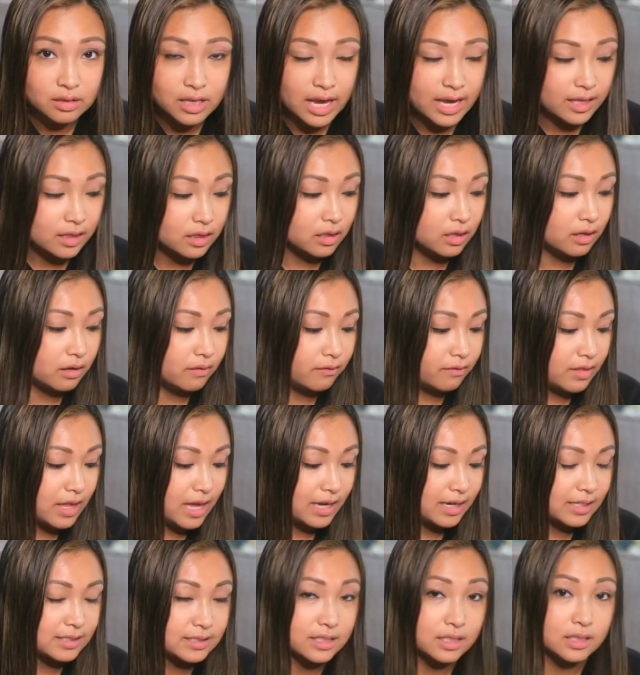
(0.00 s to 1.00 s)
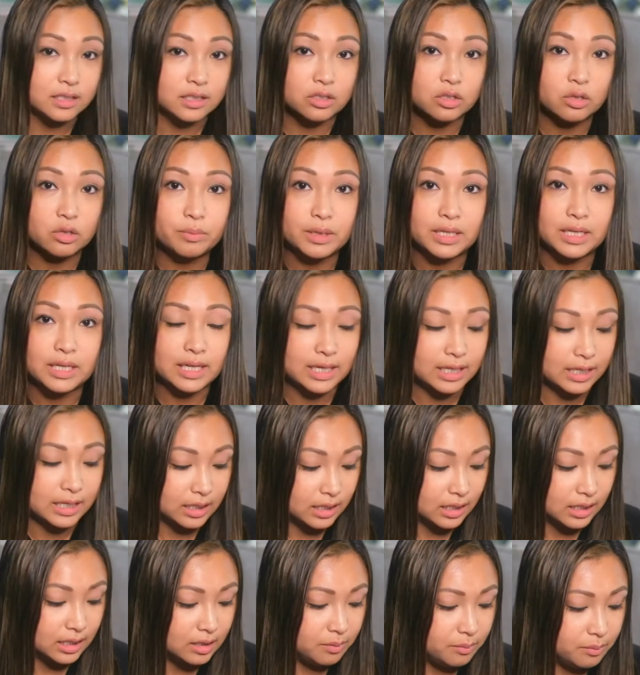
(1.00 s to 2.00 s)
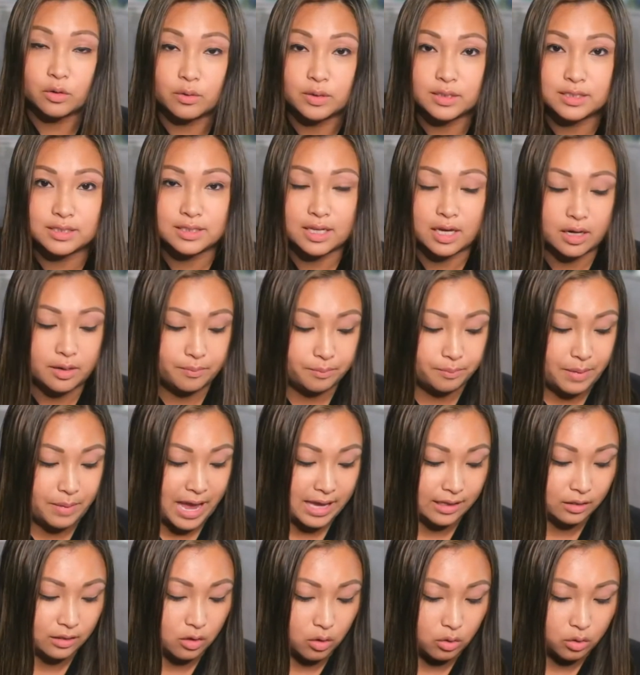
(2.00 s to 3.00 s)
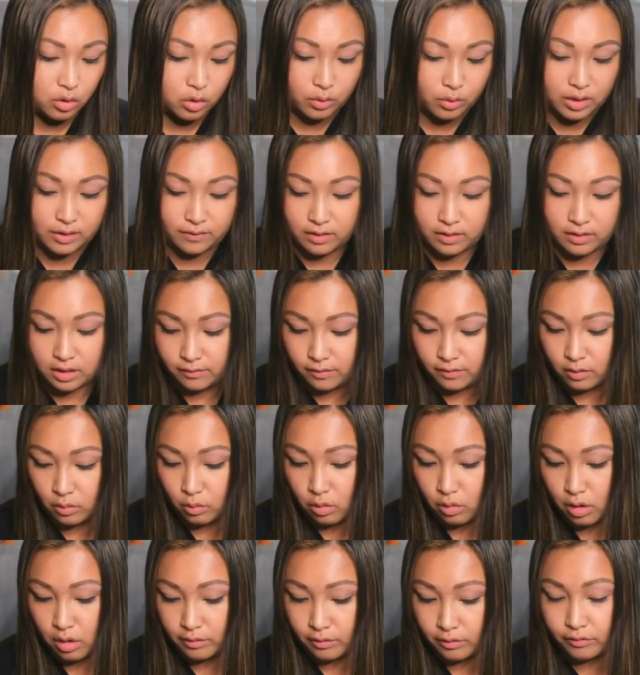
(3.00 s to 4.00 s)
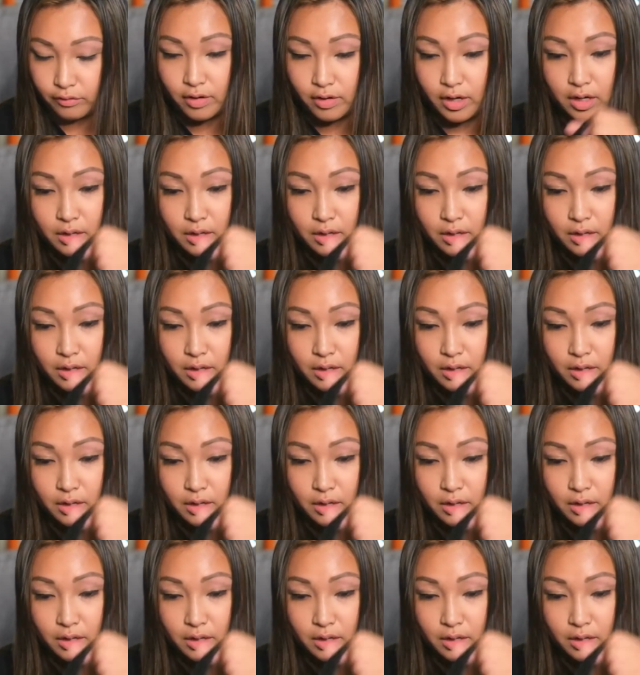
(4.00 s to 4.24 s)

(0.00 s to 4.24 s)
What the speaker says: I love that it's a little bit hidden, but it's not a bad logo even if it were on front.